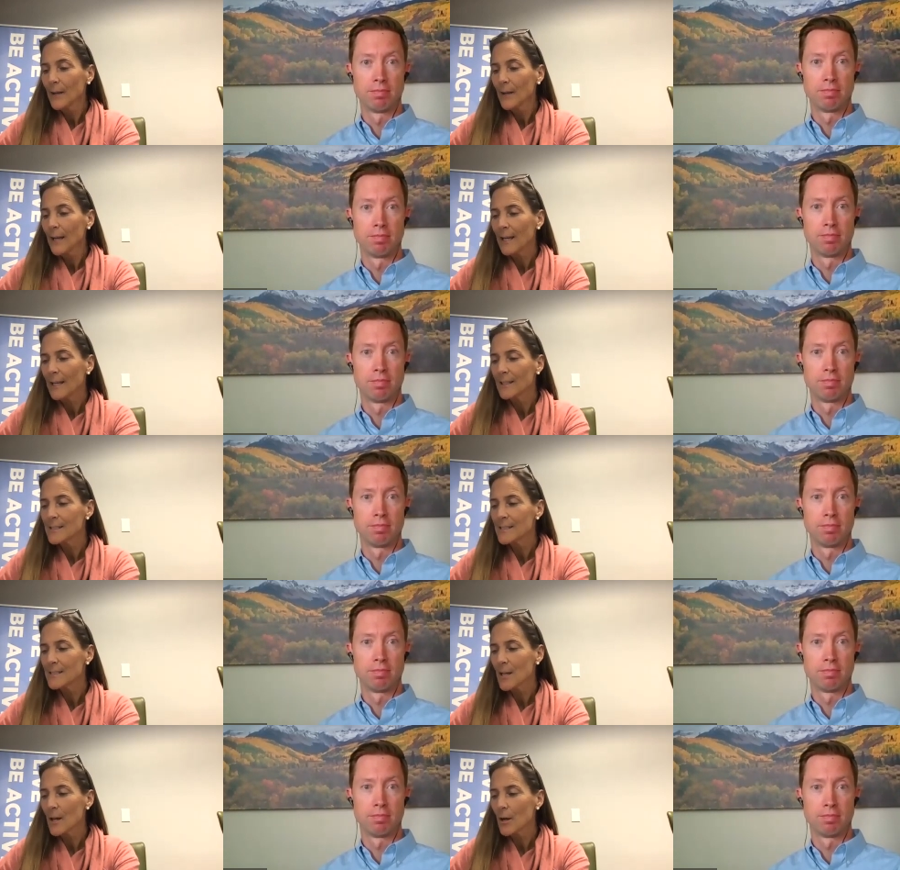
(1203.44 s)
Speaker 1: okay,
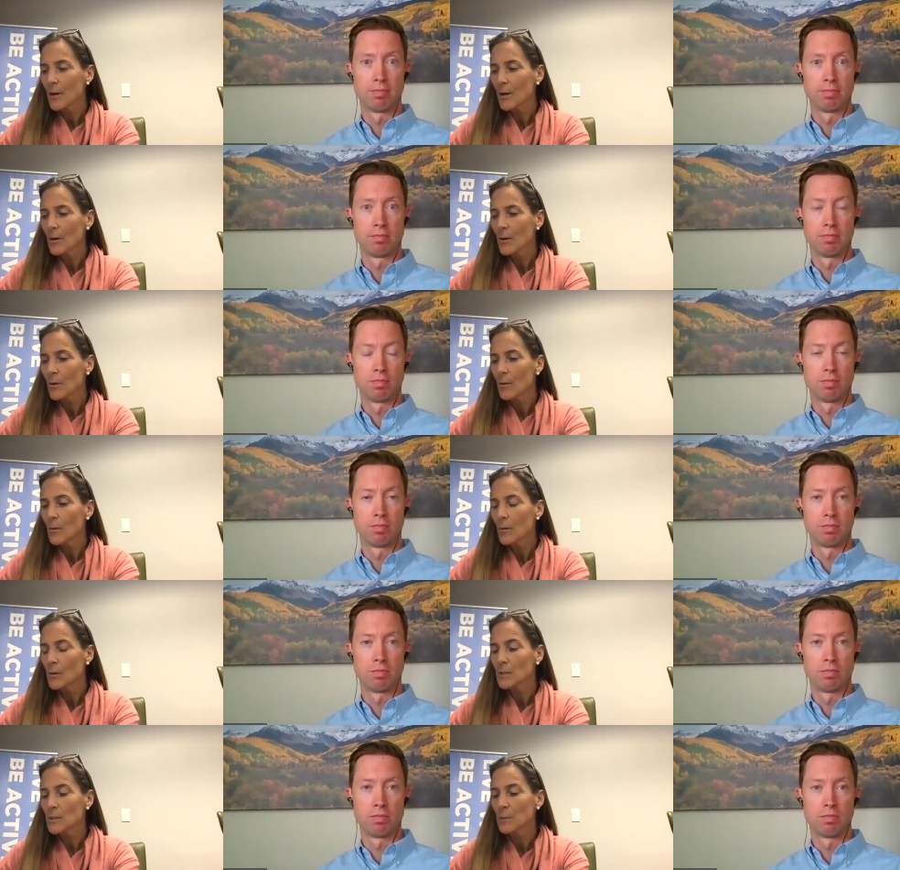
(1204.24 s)

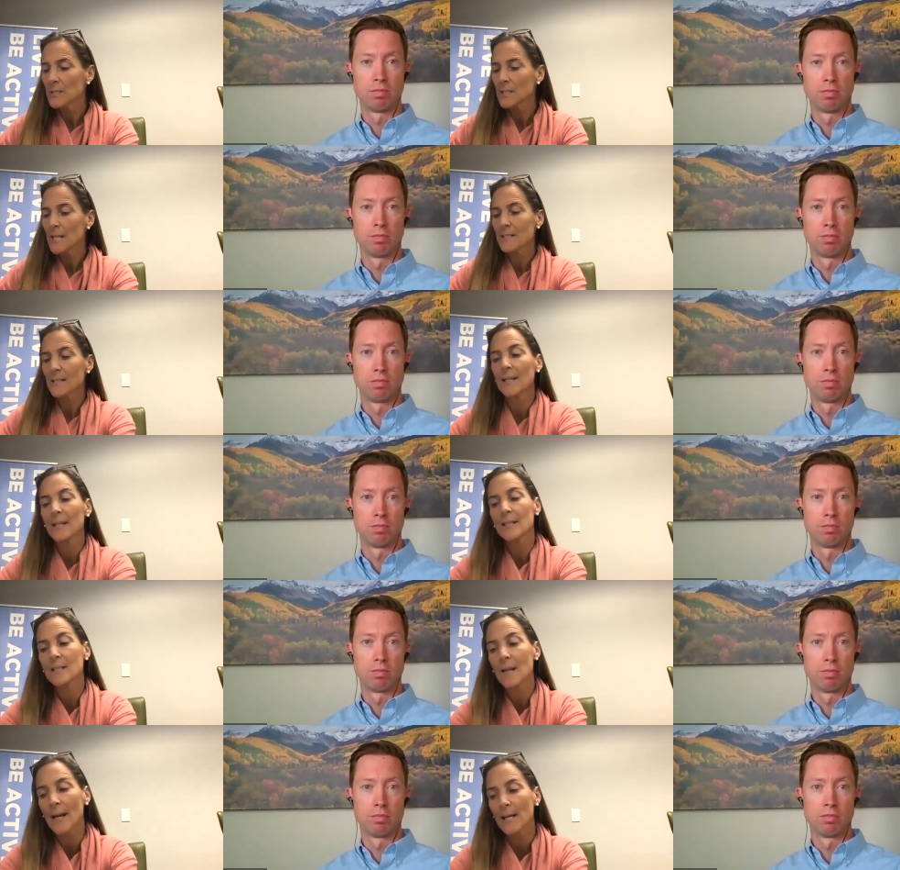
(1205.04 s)
so somebody's asking,
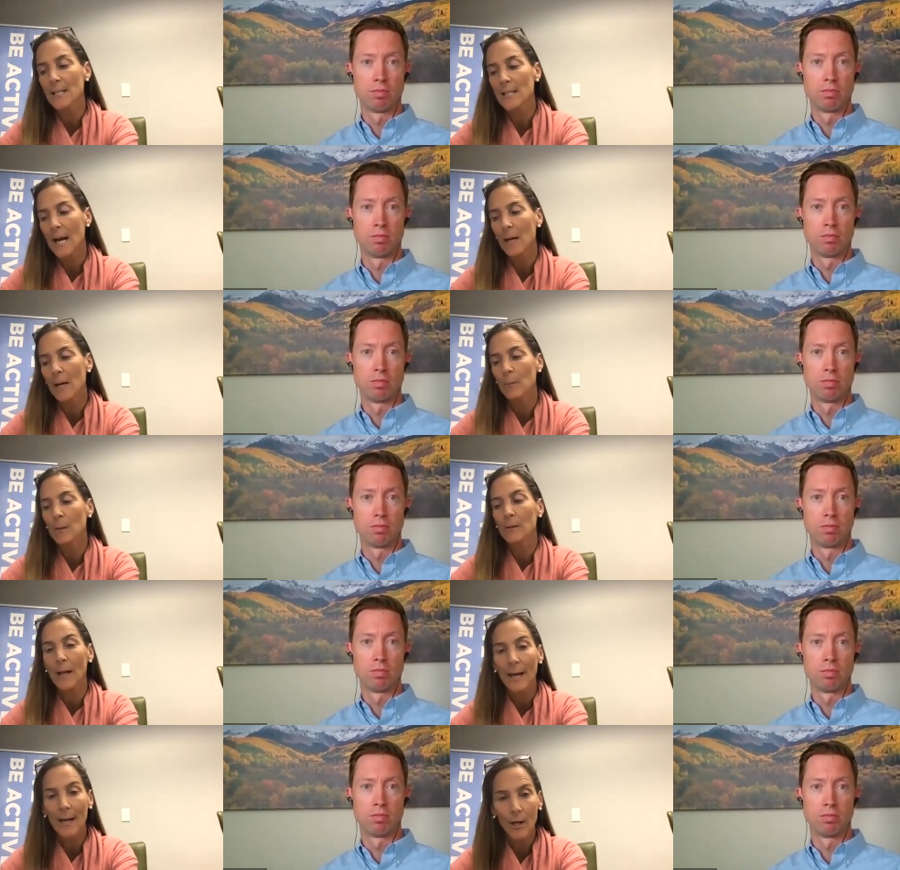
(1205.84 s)
is nighttime
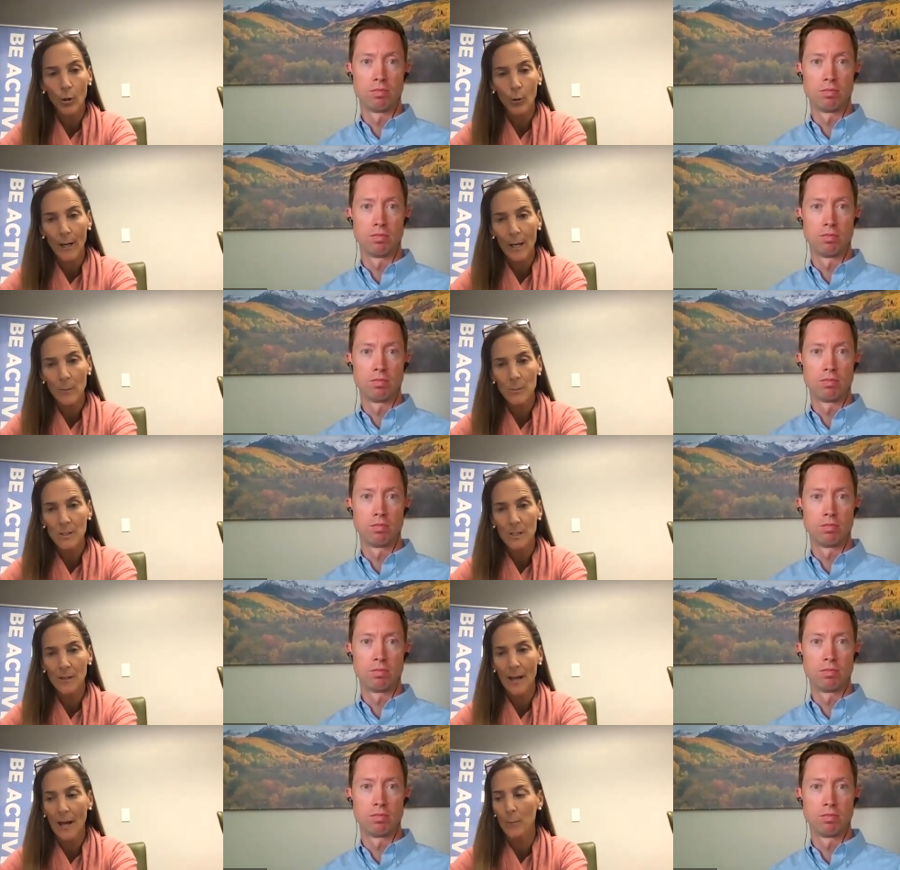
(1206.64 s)
leg cramps,
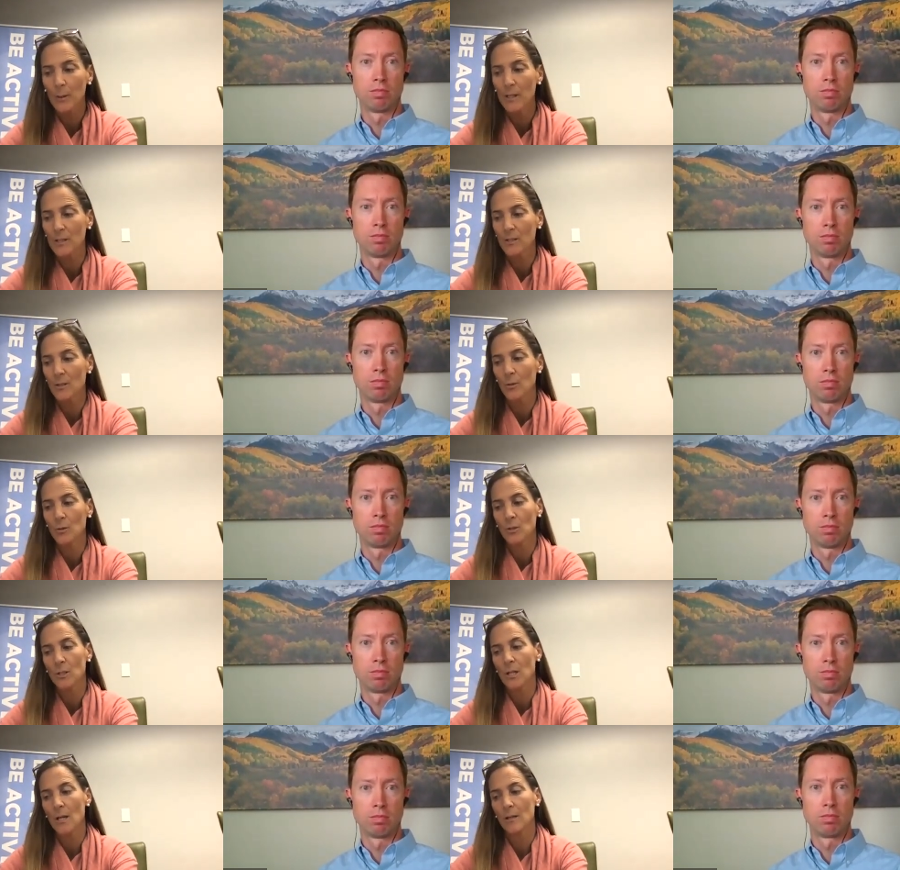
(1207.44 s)
can that be
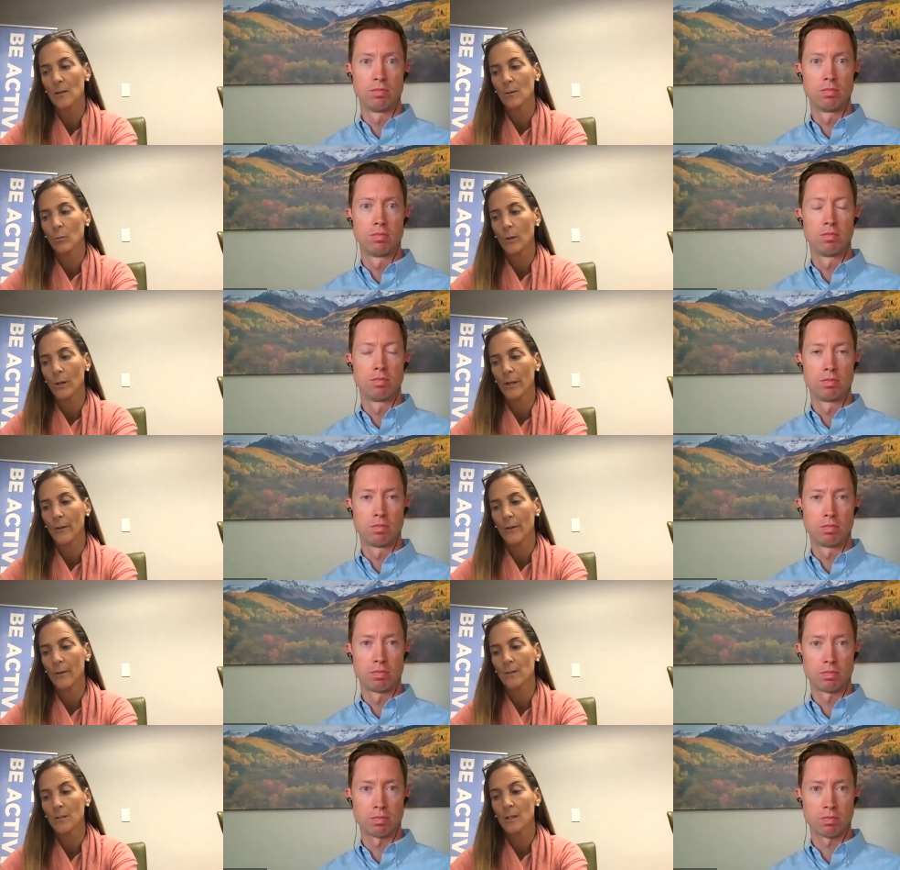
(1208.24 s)
associated with
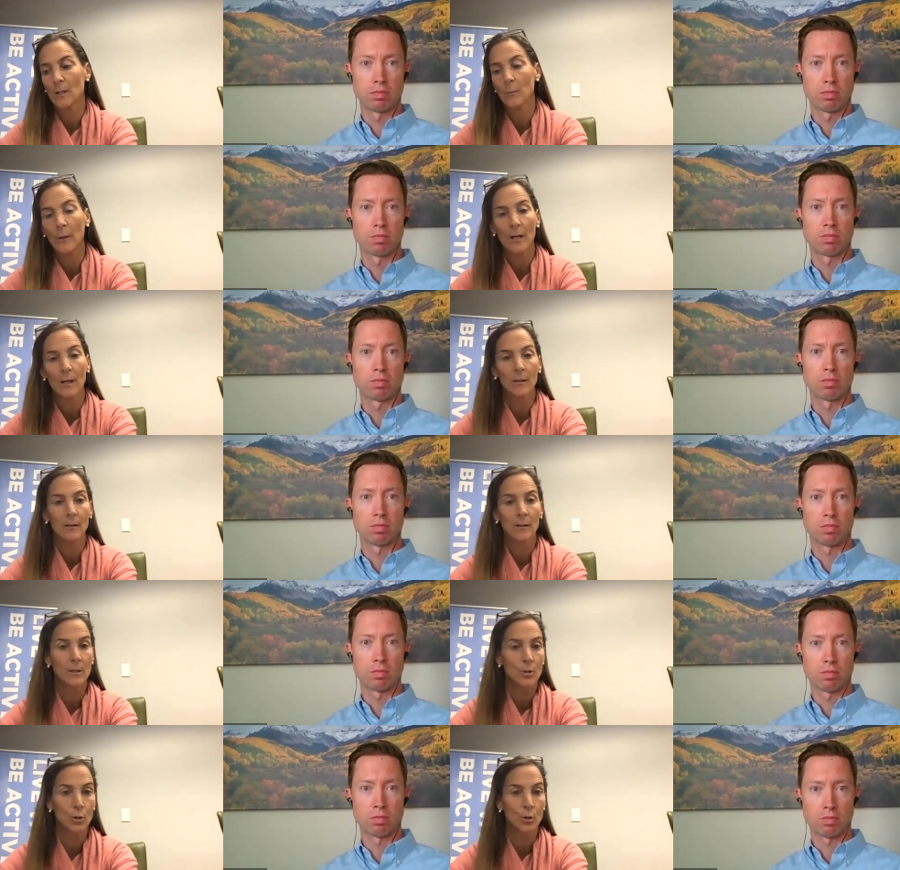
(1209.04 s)
Sinemet,
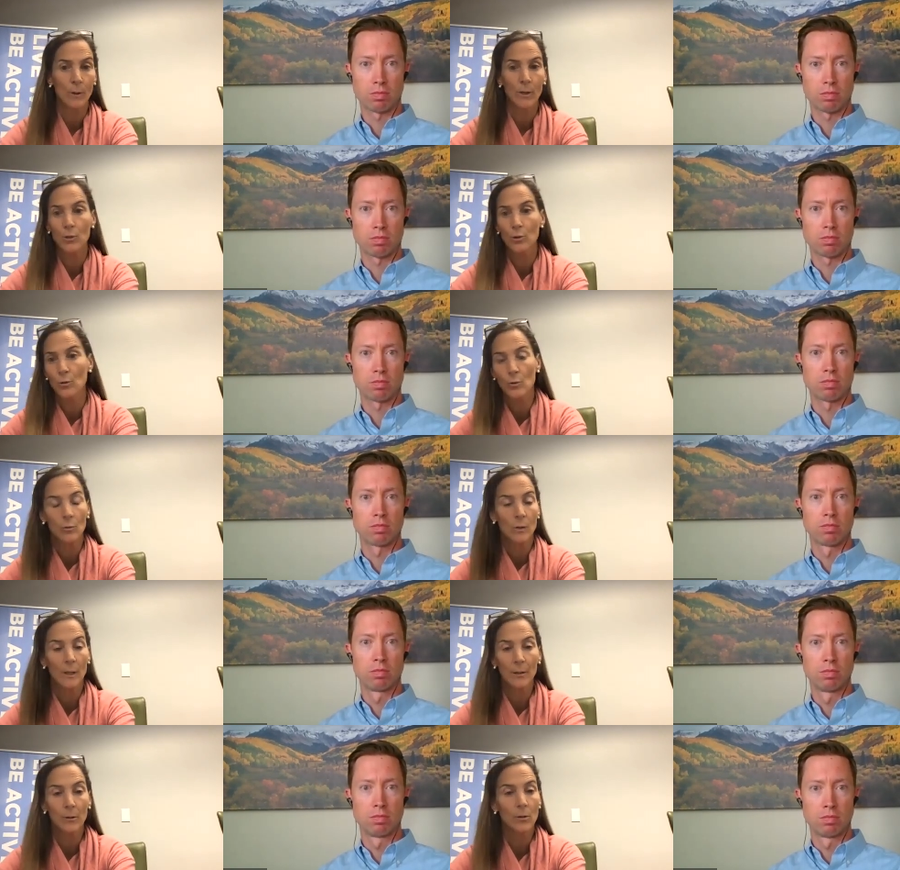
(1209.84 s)
like too much or too
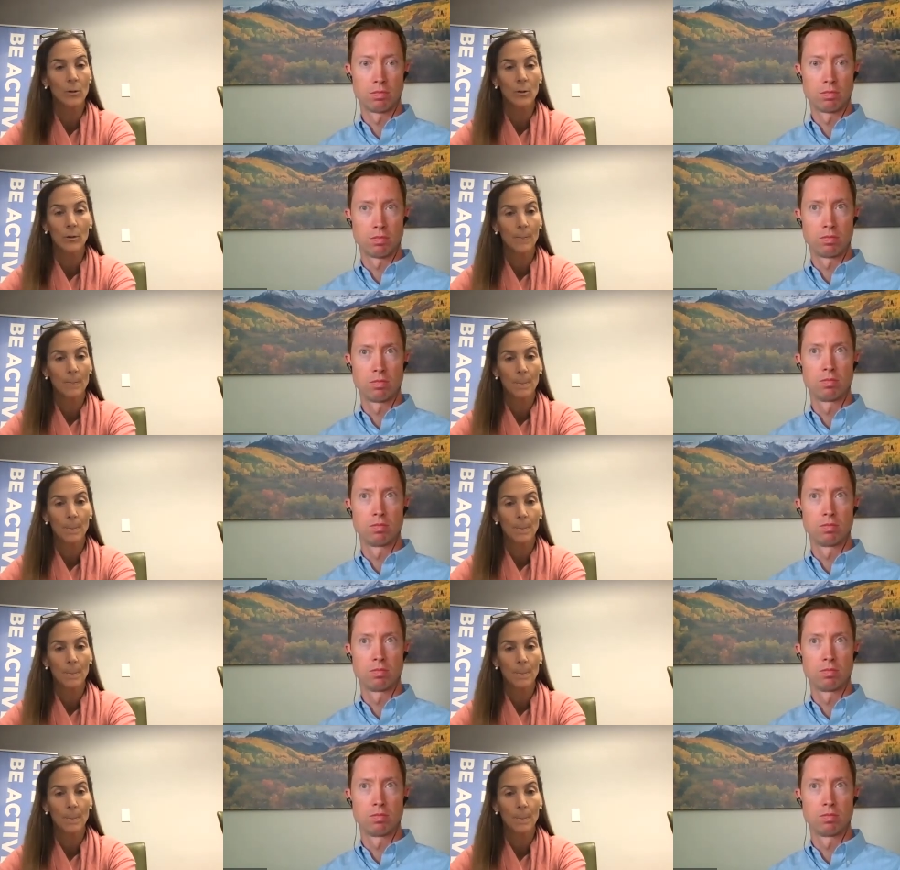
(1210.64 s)
little?